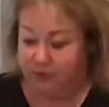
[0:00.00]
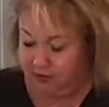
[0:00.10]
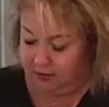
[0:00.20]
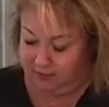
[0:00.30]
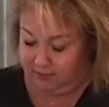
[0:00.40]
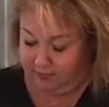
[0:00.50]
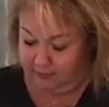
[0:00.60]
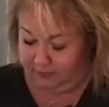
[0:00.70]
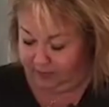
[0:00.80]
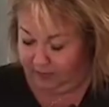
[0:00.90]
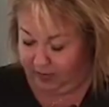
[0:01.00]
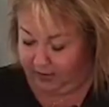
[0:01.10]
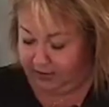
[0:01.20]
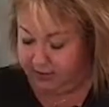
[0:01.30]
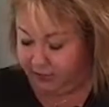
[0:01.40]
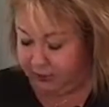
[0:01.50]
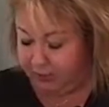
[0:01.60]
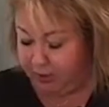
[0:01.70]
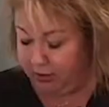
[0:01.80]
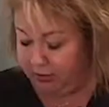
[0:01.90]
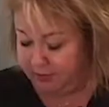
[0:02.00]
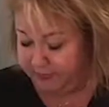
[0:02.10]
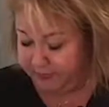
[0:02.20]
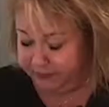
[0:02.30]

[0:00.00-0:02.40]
and Snickers bars,